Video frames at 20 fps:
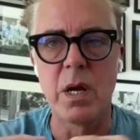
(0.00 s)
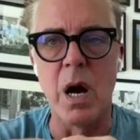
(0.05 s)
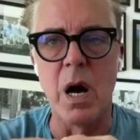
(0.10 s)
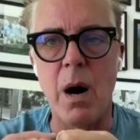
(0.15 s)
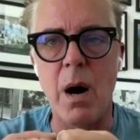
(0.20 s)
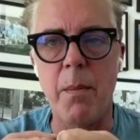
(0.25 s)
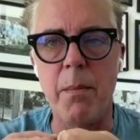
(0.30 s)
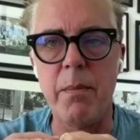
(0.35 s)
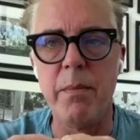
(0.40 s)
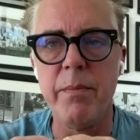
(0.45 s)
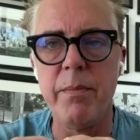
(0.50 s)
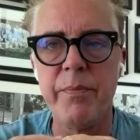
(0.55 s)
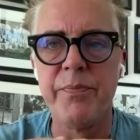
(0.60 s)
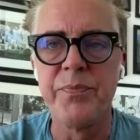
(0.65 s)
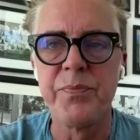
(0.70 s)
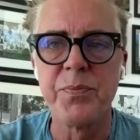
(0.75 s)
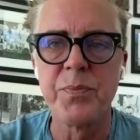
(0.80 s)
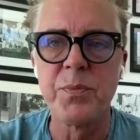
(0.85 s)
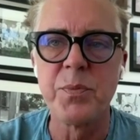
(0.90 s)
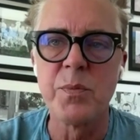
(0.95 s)
come
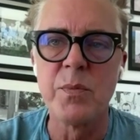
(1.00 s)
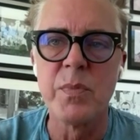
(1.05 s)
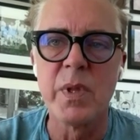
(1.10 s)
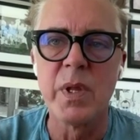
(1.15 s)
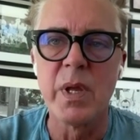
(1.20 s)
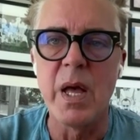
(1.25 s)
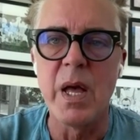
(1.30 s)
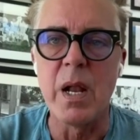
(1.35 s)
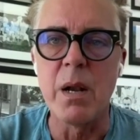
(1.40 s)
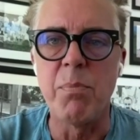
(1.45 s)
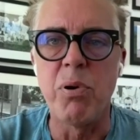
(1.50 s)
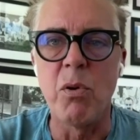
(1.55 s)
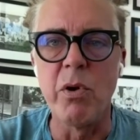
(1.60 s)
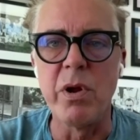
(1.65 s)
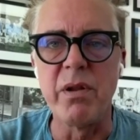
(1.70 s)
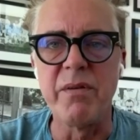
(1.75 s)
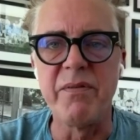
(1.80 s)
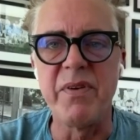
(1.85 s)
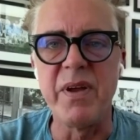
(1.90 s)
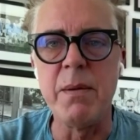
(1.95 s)
at a
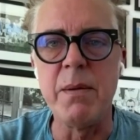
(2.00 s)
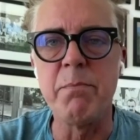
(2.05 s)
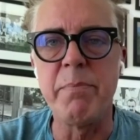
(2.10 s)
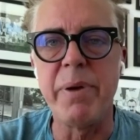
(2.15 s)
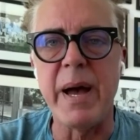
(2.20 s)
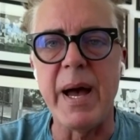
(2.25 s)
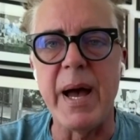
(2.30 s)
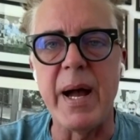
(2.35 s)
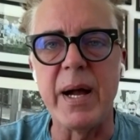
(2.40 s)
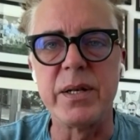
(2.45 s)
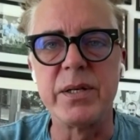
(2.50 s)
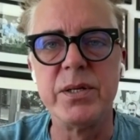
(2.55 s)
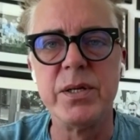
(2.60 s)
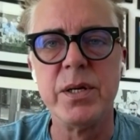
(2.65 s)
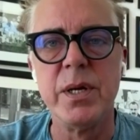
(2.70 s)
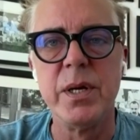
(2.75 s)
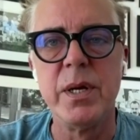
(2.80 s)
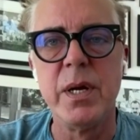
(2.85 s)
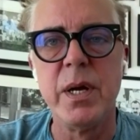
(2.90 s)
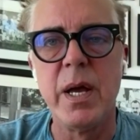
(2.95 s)
point of impact,